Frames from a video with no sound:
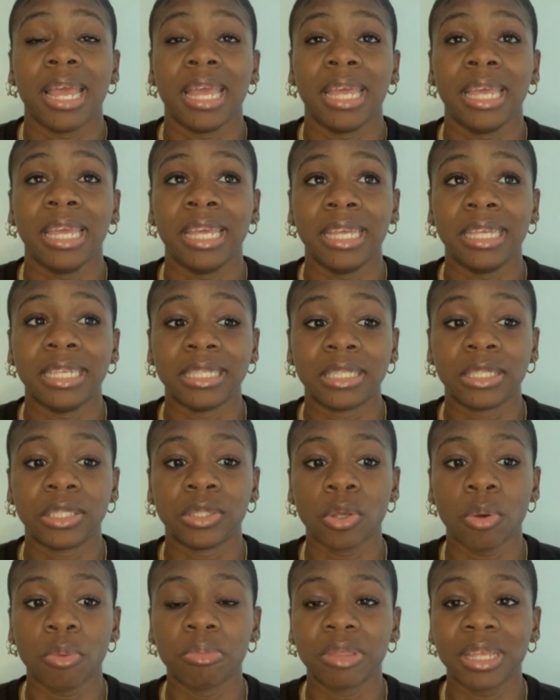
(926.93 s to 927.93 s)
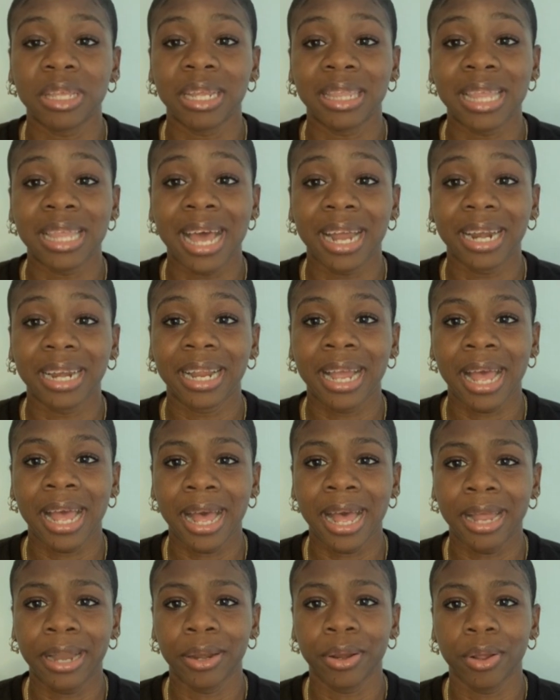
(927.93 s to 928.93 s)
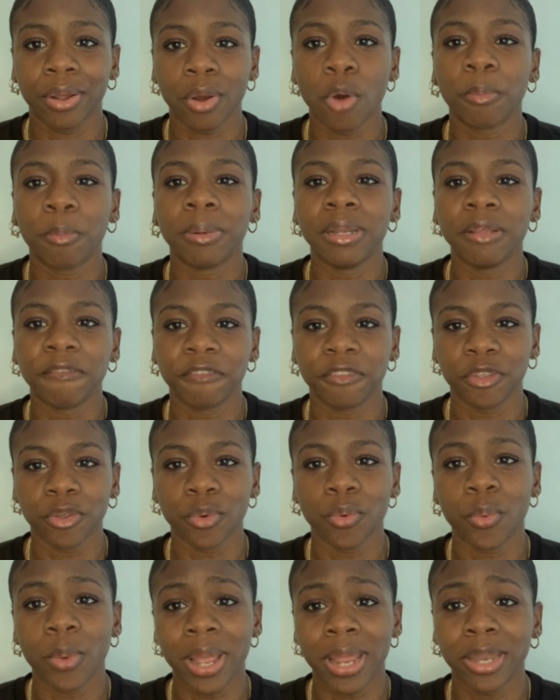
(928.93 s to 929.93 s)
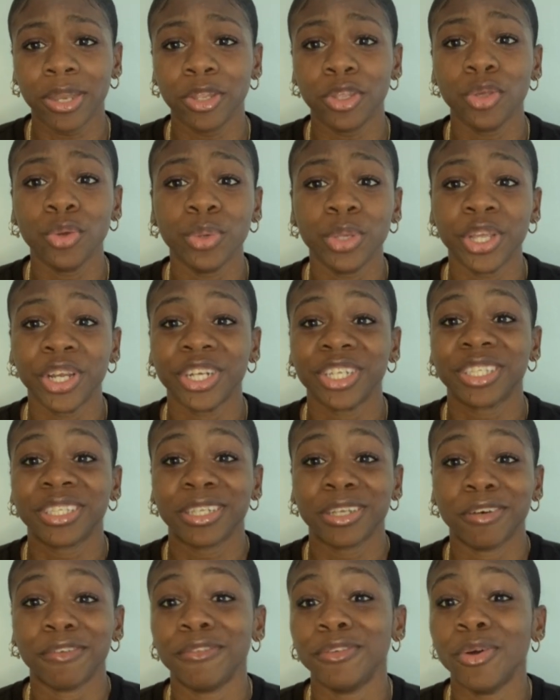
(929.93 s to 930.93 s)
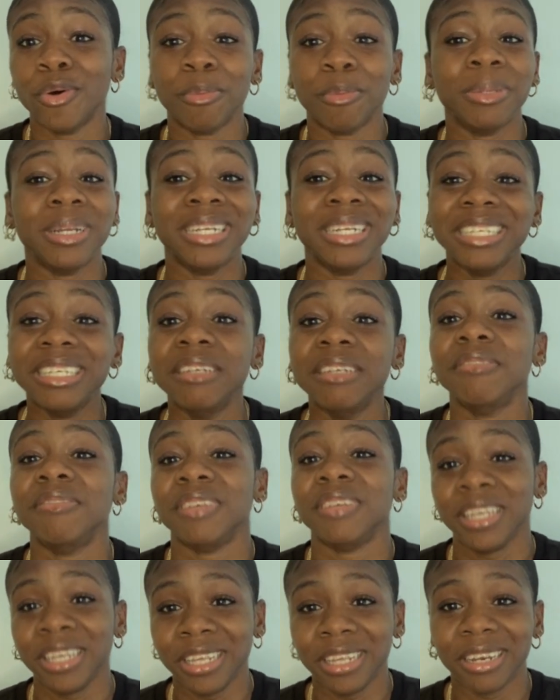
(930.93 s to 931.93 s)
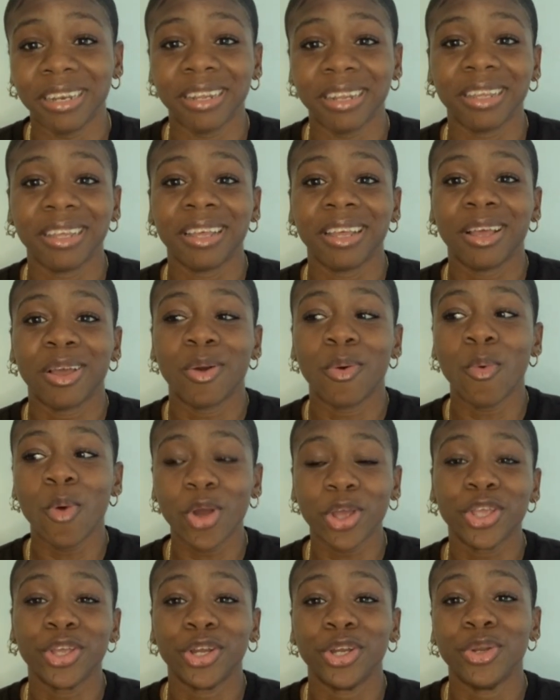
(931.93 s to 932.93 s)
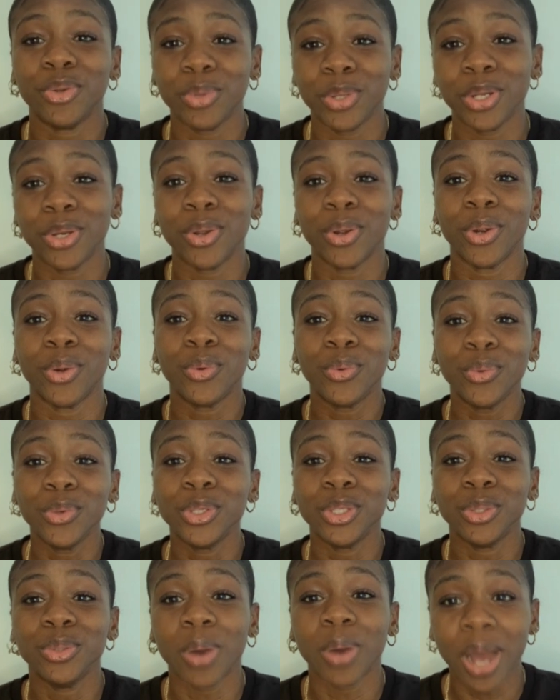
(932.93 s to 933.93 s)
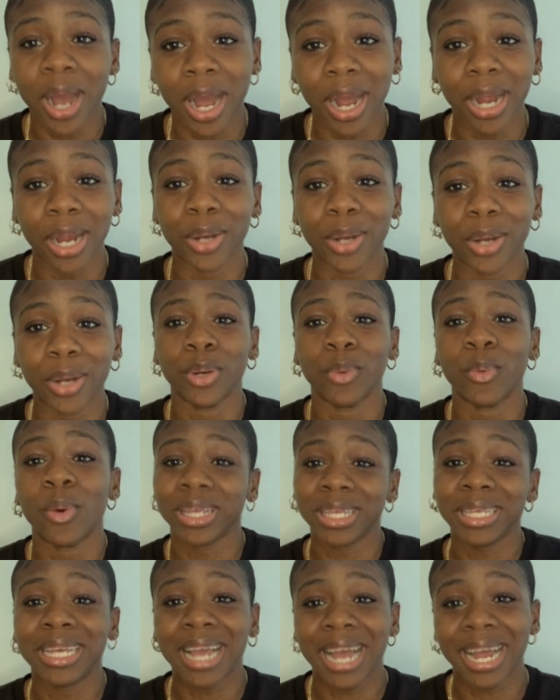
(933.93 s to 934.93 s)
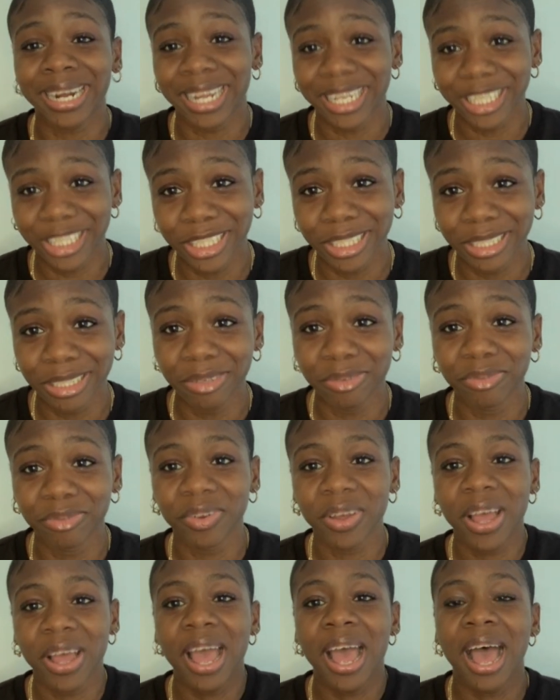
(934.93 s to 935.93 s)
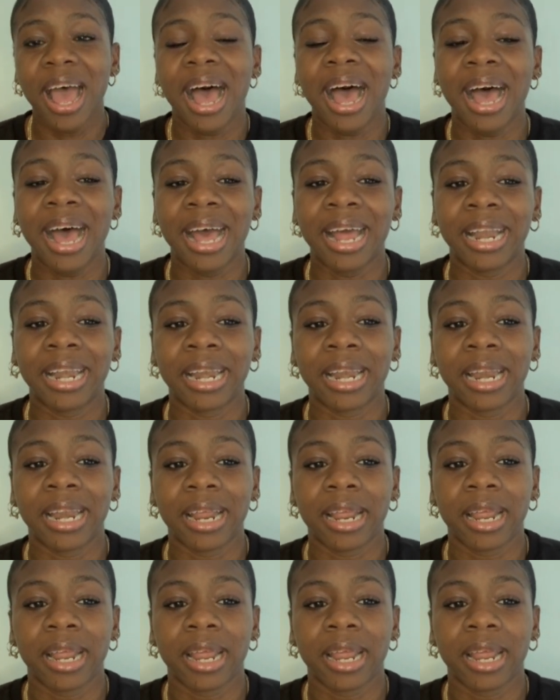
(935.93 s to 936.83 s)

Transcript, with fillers: is something that can uplift you when you yourself don't believe in what you're doing or who you are or what you can achieve. And